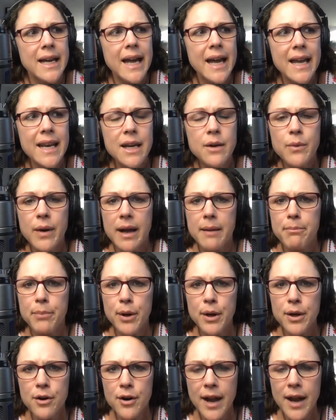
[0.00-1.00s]
Anyway,
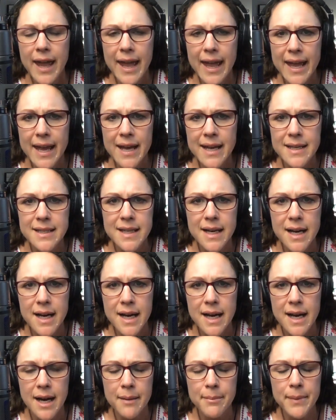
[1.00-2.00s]
put your hand
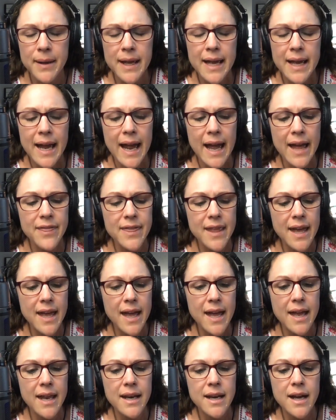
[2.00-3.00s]
up, and
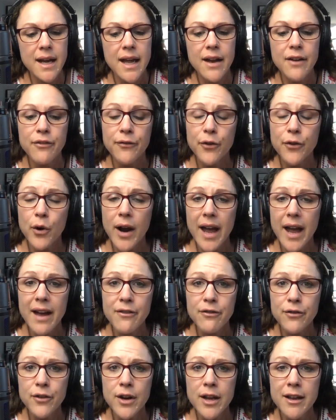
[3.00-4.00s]
then for
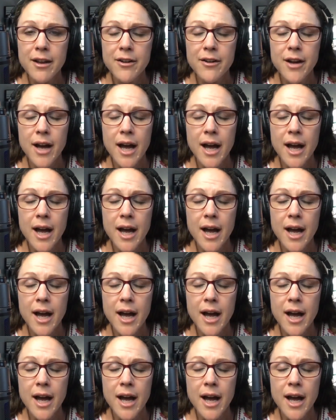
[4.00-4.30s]
every